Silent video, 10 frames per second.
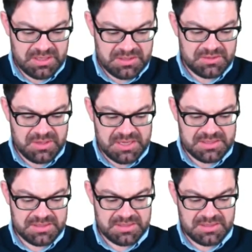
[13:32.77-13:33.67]
so
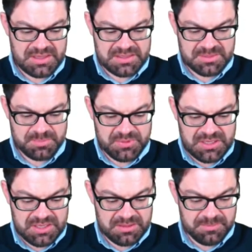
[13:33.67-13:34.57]
that's that's
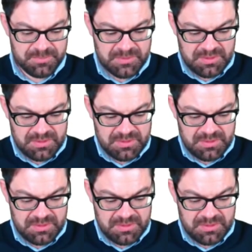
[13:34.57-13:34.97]
P.